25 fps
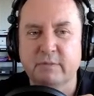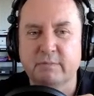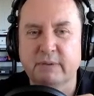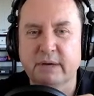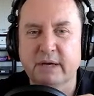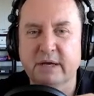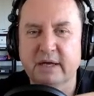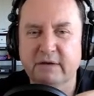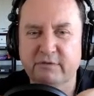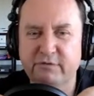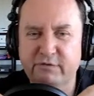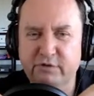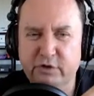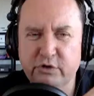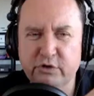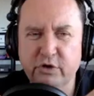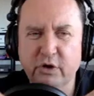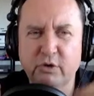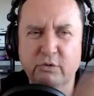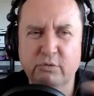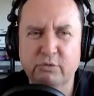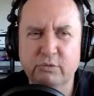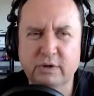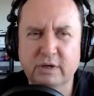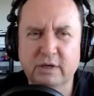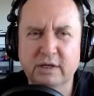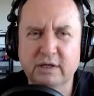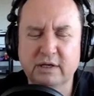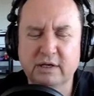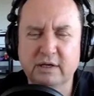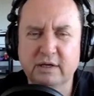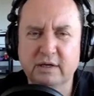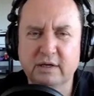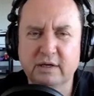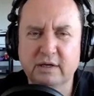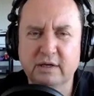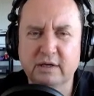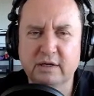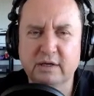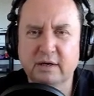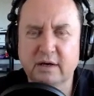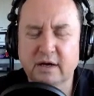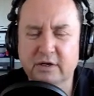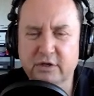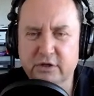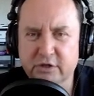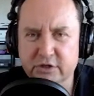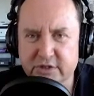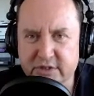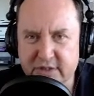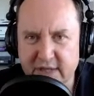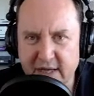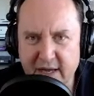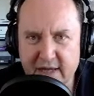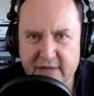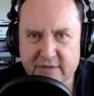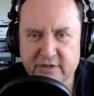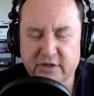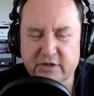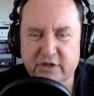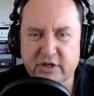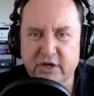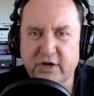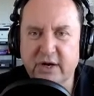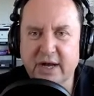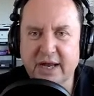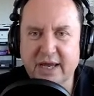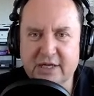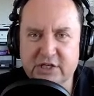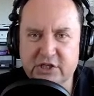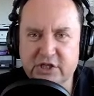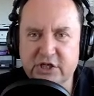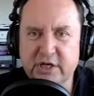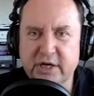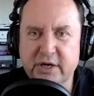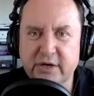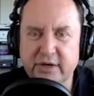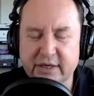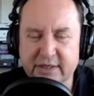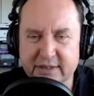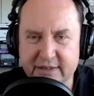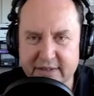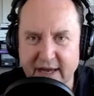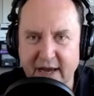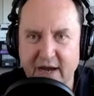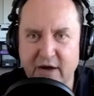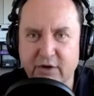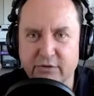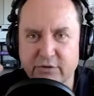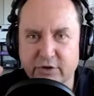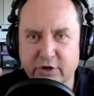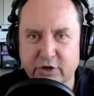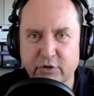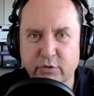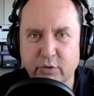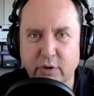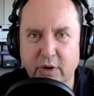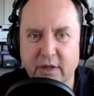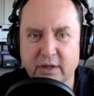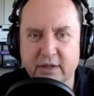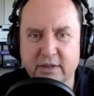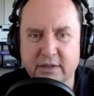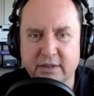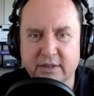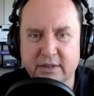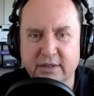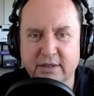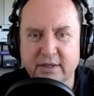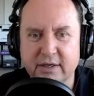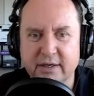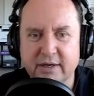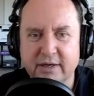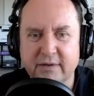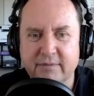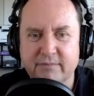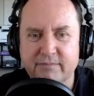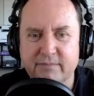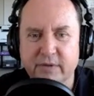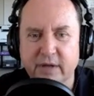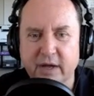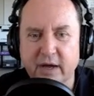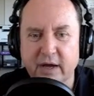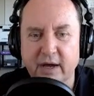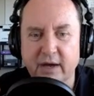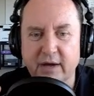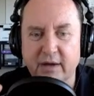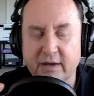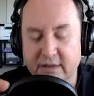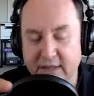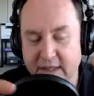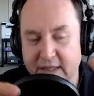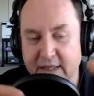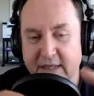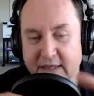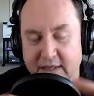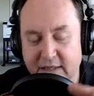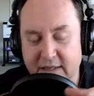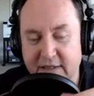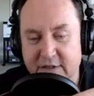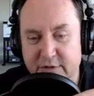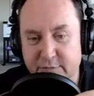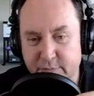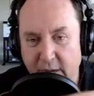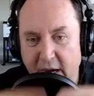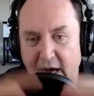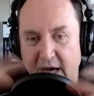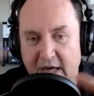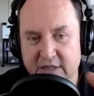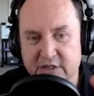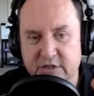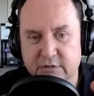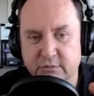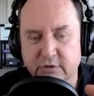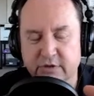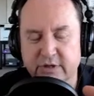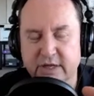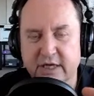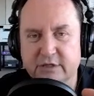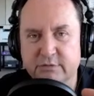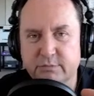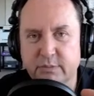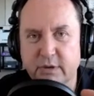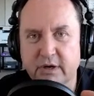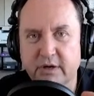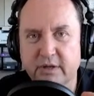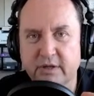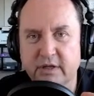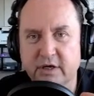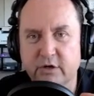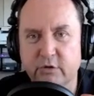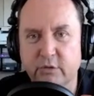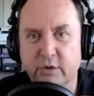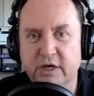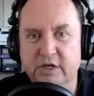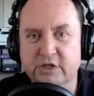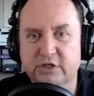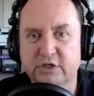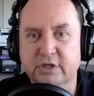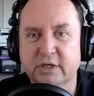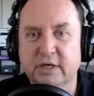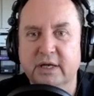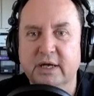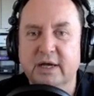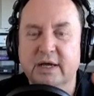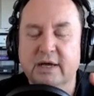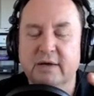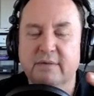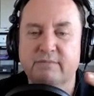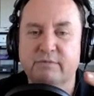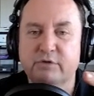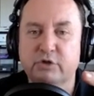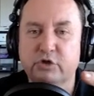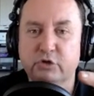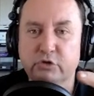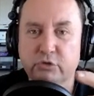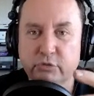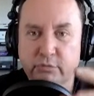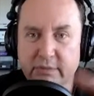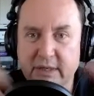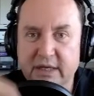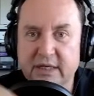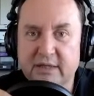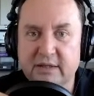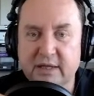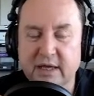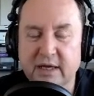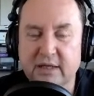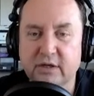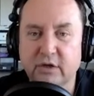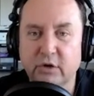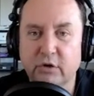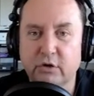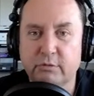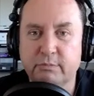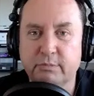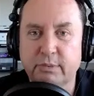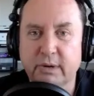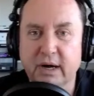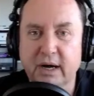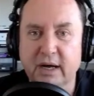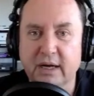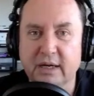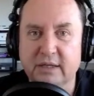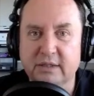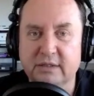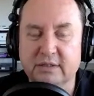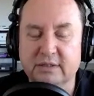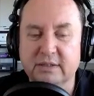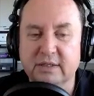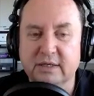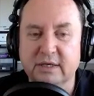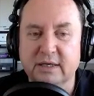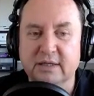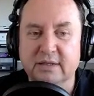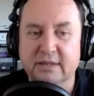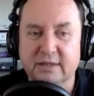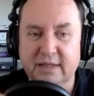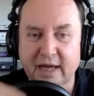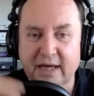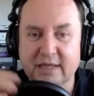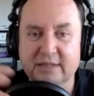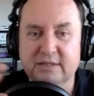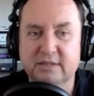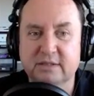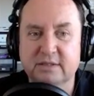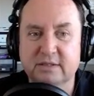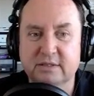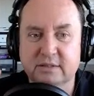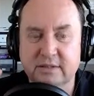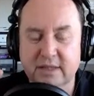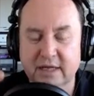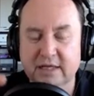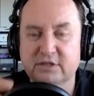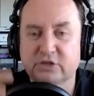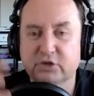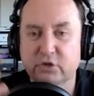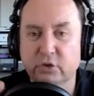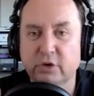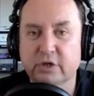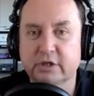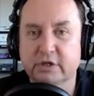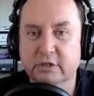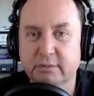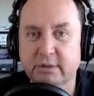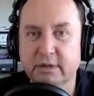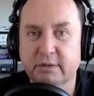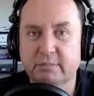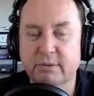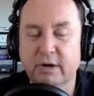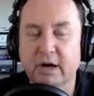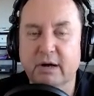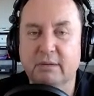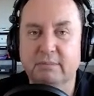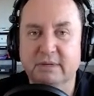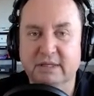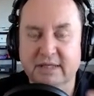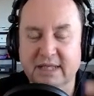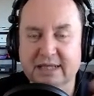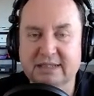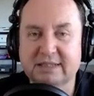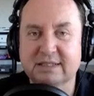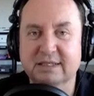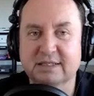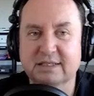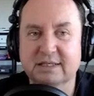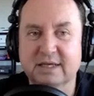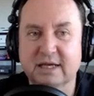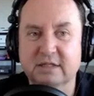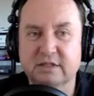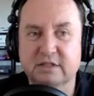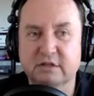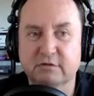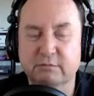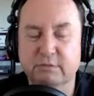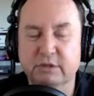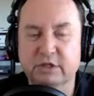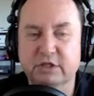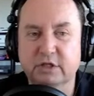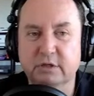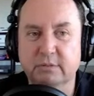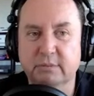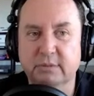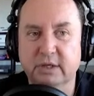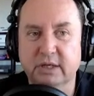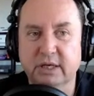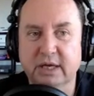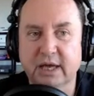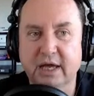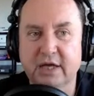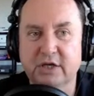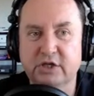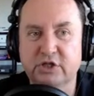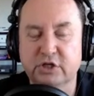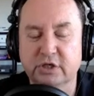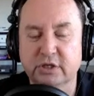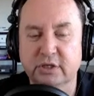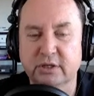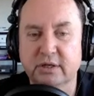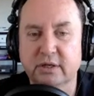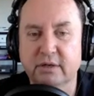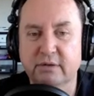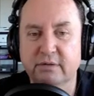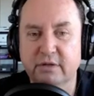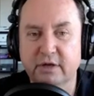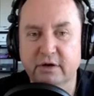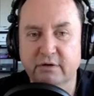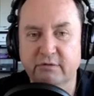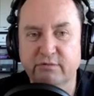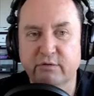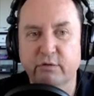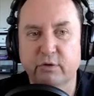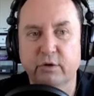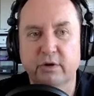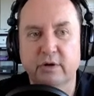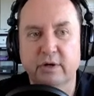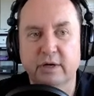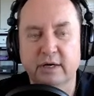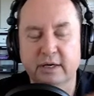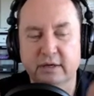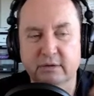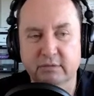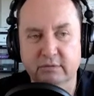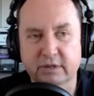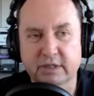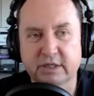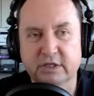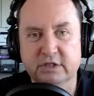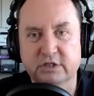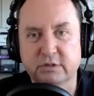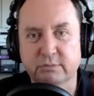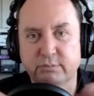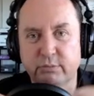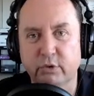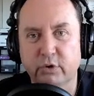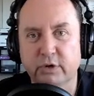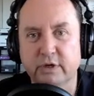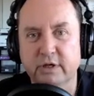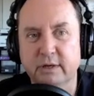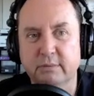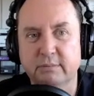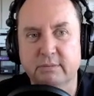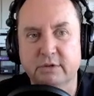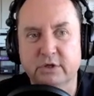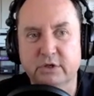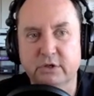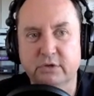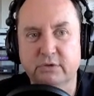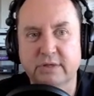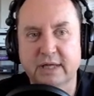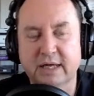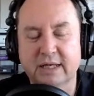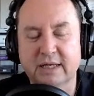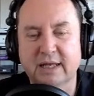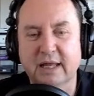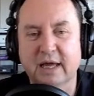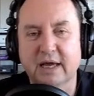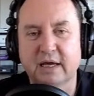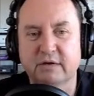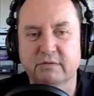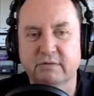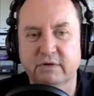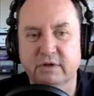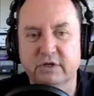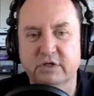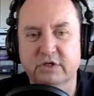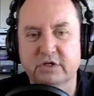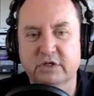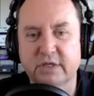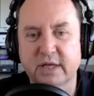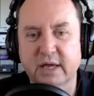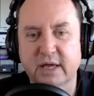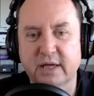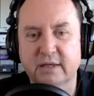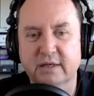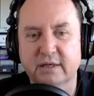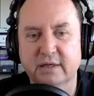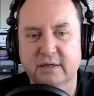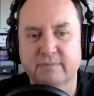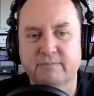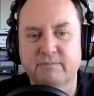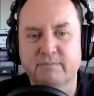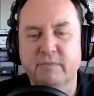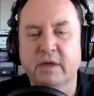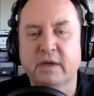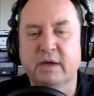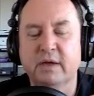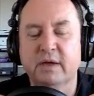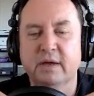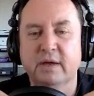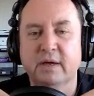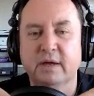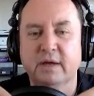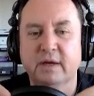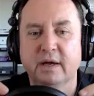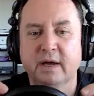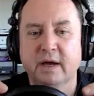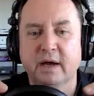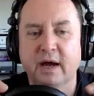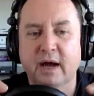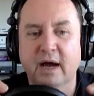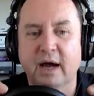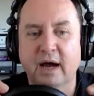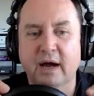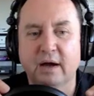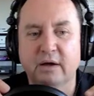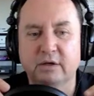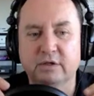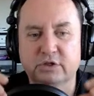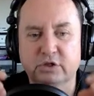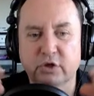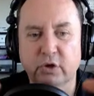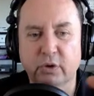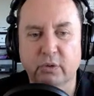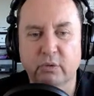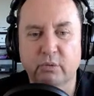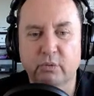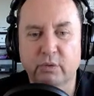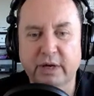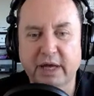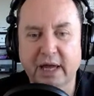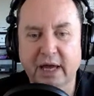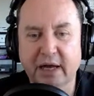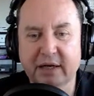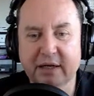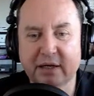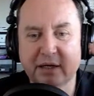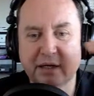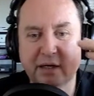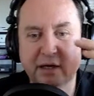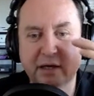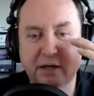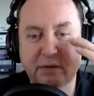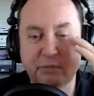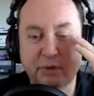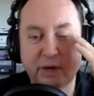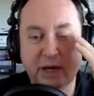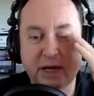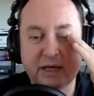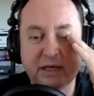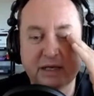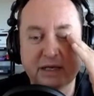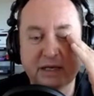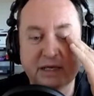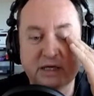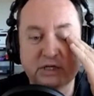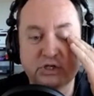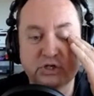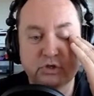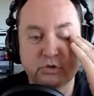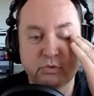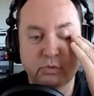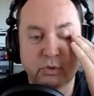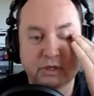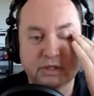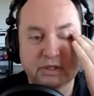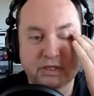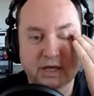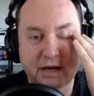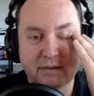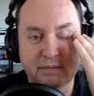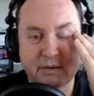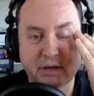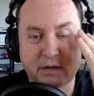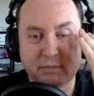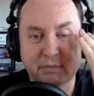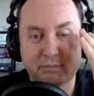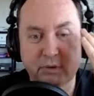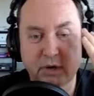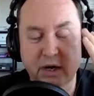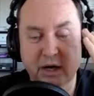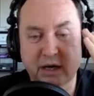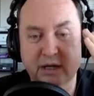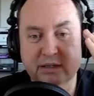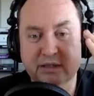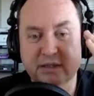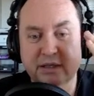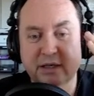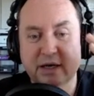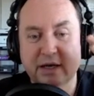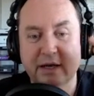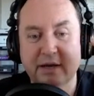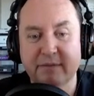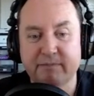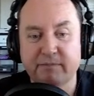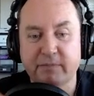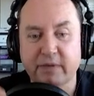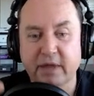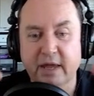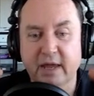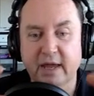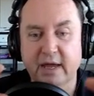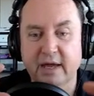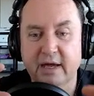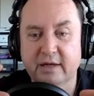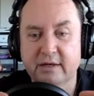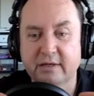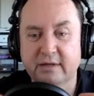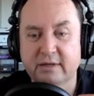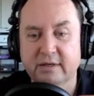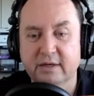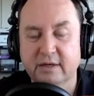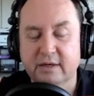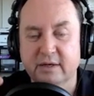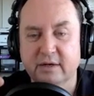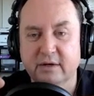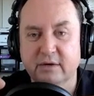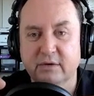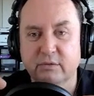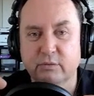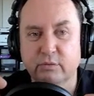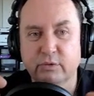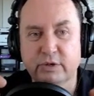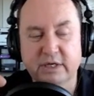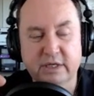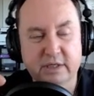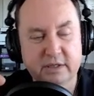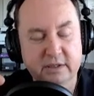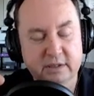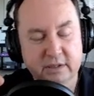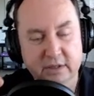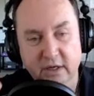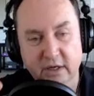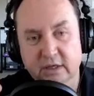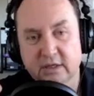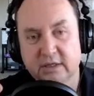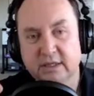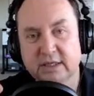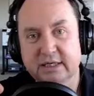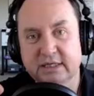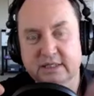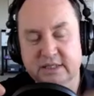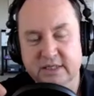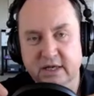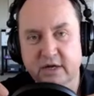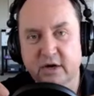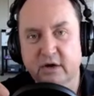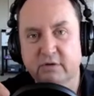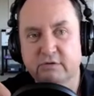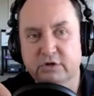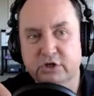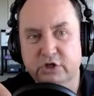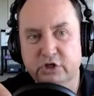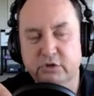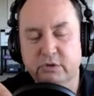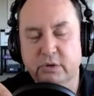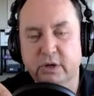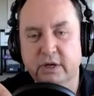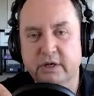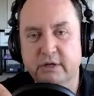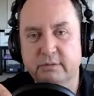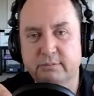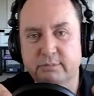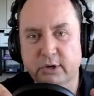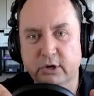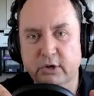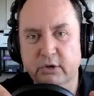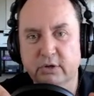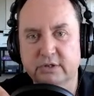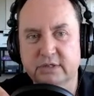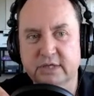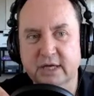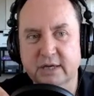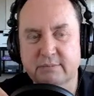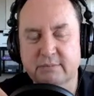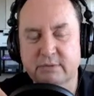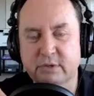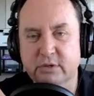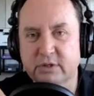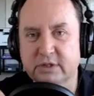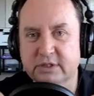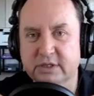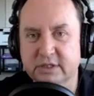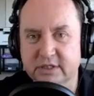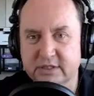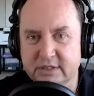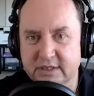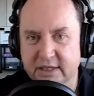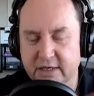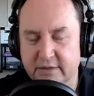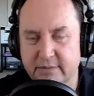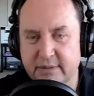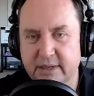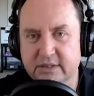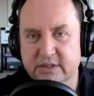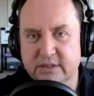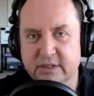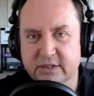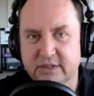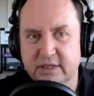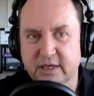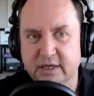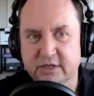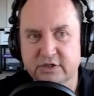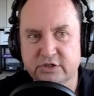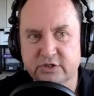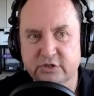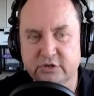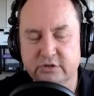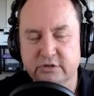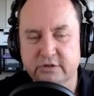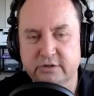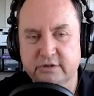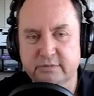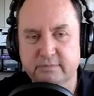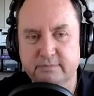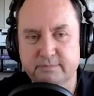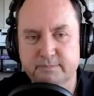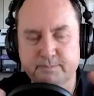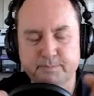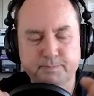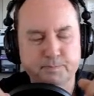But if you don't really understand that they're engineering down the quality, uh, it's possible that's part of the equation to meet that lower price that's that's going to be a problem and that's a sense of miscommunication therefore it leads to point number two that lack of understanding uh, so we had a we had an issue one time on a product and we luckily sent over 200 prototype units and sent them out to testers